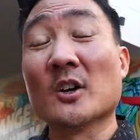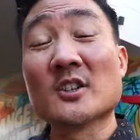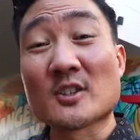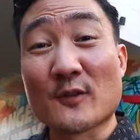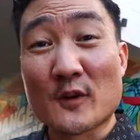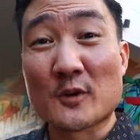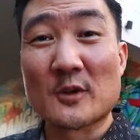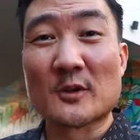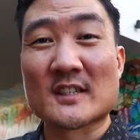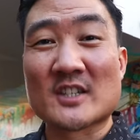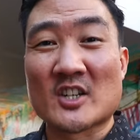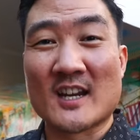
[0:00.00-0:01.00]
And also, if you're new
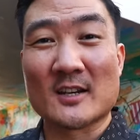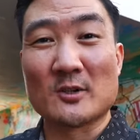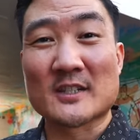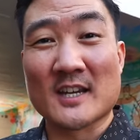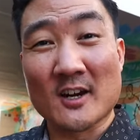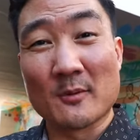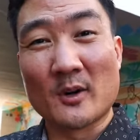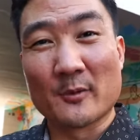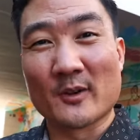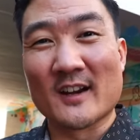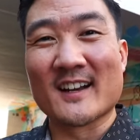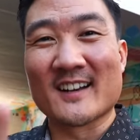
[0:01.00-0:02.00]
to this channel, take a
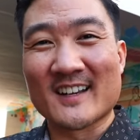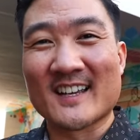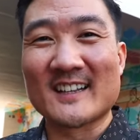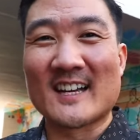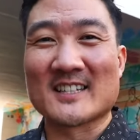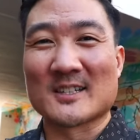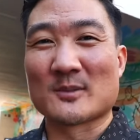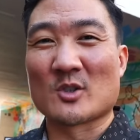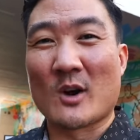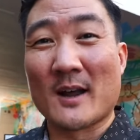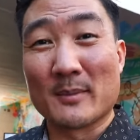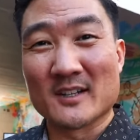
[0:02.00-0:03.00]
moment right now to hit that
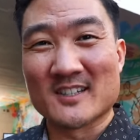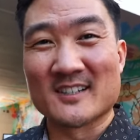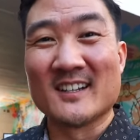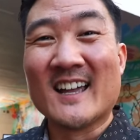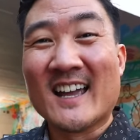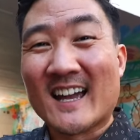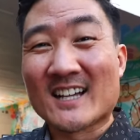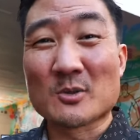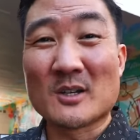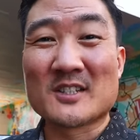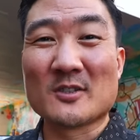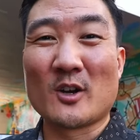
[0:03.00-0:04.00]
subscribe button, as
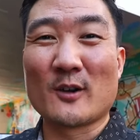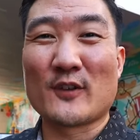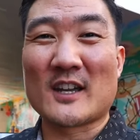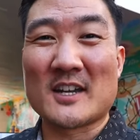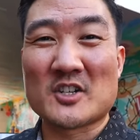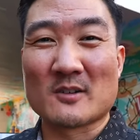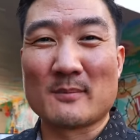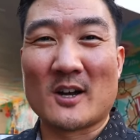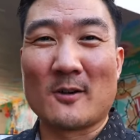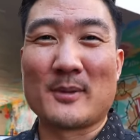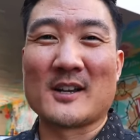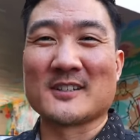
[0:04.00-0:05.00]
well as the notification
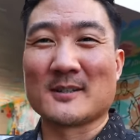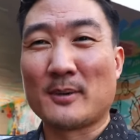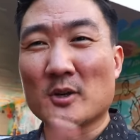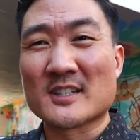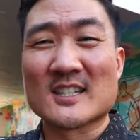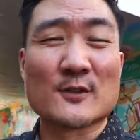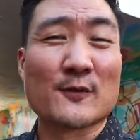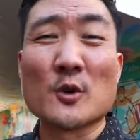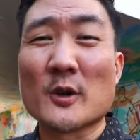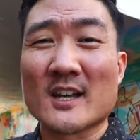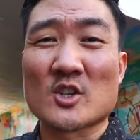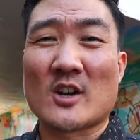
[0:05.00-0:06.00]
bell, because I post these
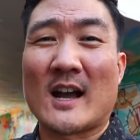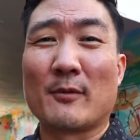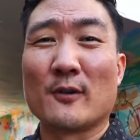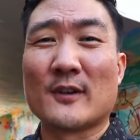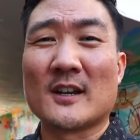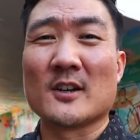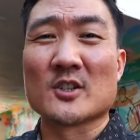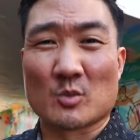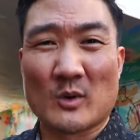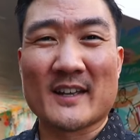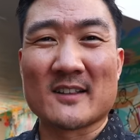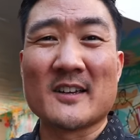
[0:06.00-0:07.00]
food and travel
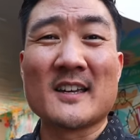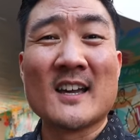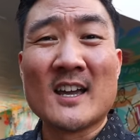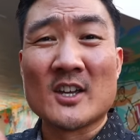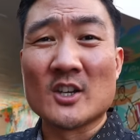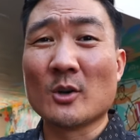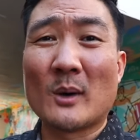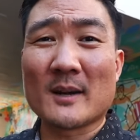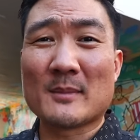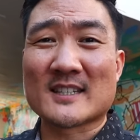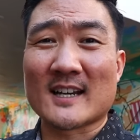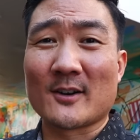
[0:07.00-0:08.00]
videos weekly you don't
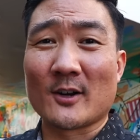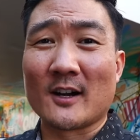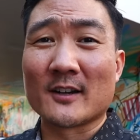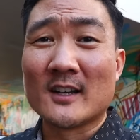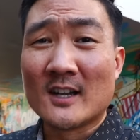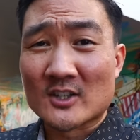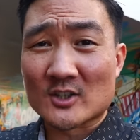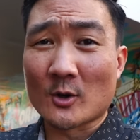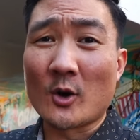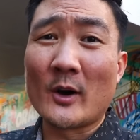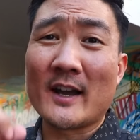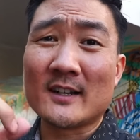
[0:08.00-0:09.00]
want to miss out on. So
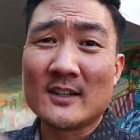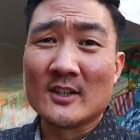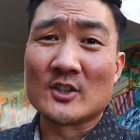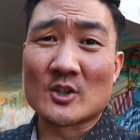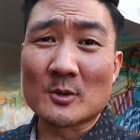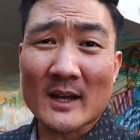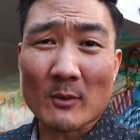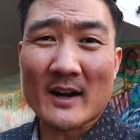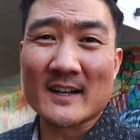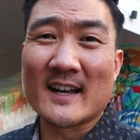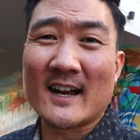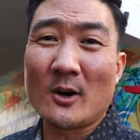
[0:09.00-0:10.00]
go ahead, do that
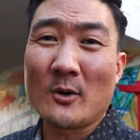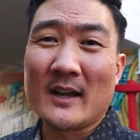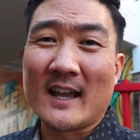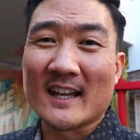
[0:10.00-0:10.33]
right now.